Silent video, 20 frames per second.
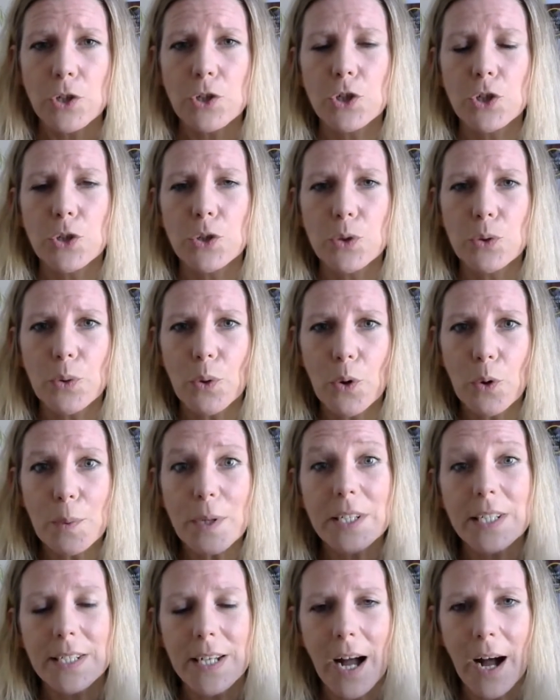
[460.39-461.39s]
to
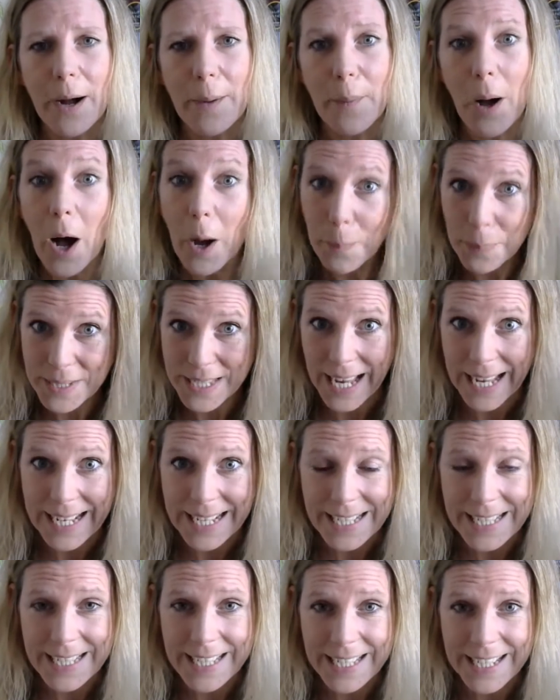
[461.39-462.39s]
almost
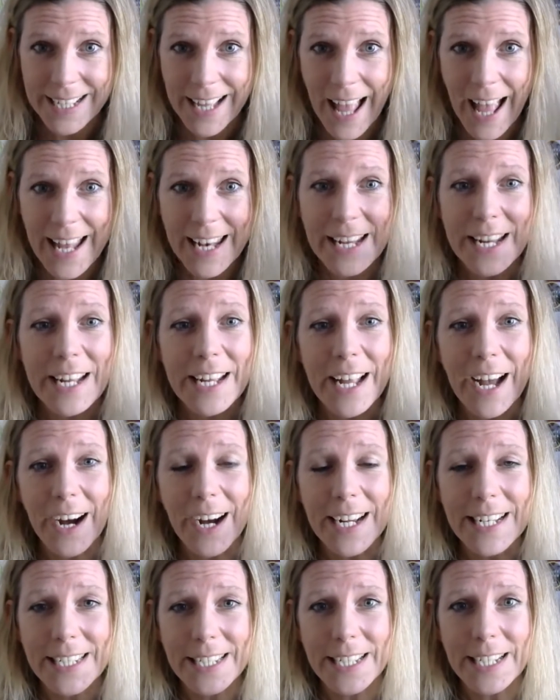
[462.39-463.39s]
update any
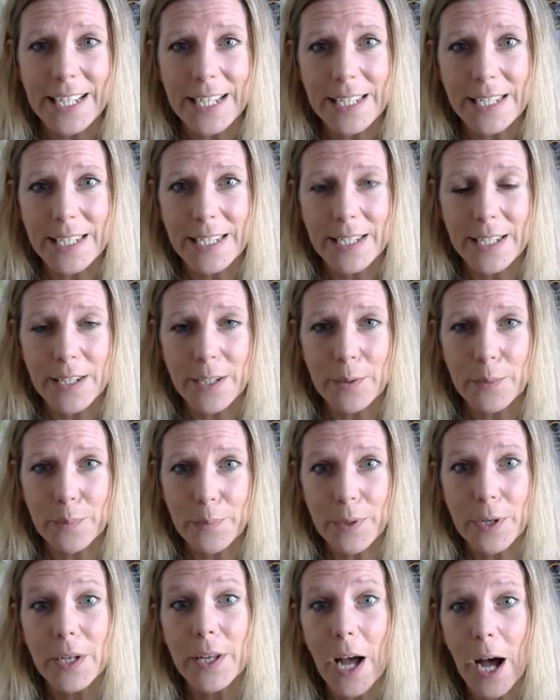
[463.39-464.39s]
ideas
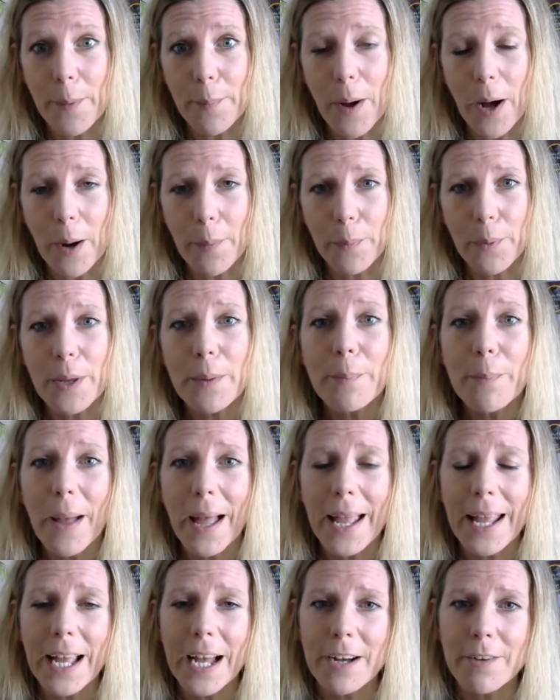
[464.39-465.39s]
that come up. We
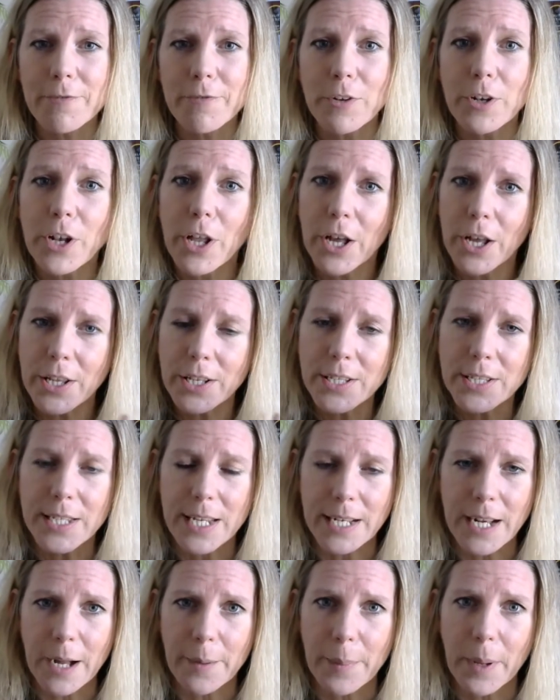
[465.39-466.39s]
may have learnt
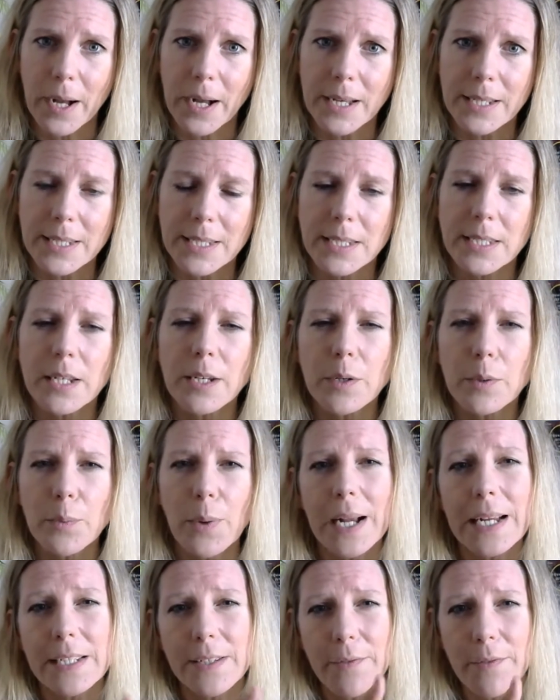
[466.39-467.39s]
in our past certain
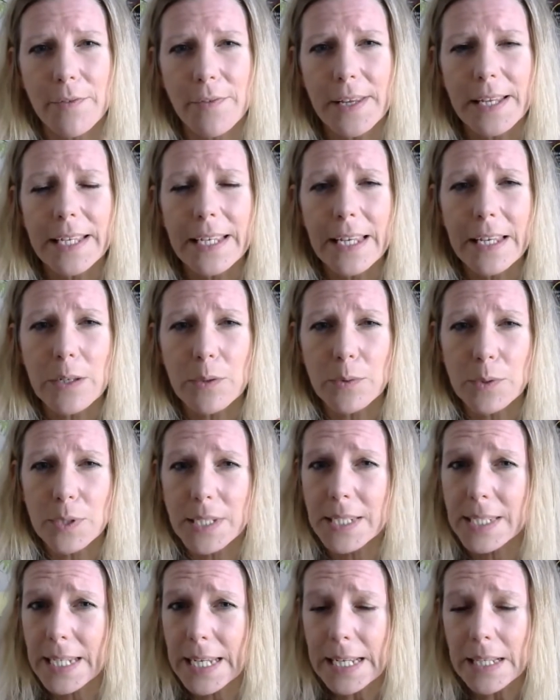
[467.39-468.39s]
ways of thinking or
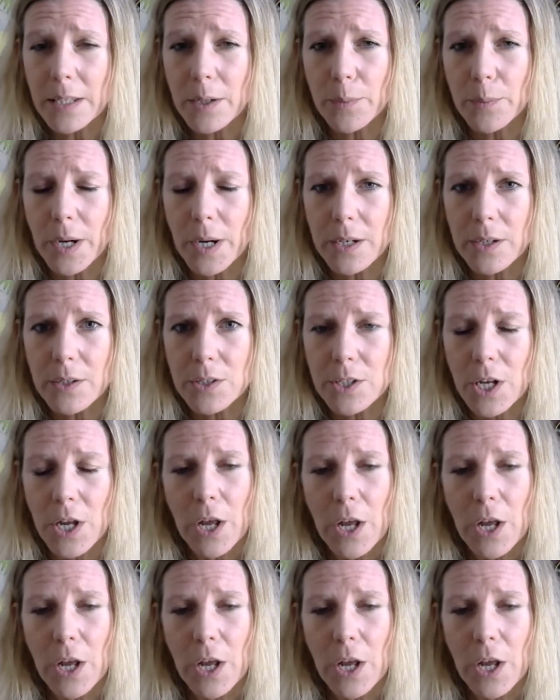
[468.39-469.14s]
seeing the world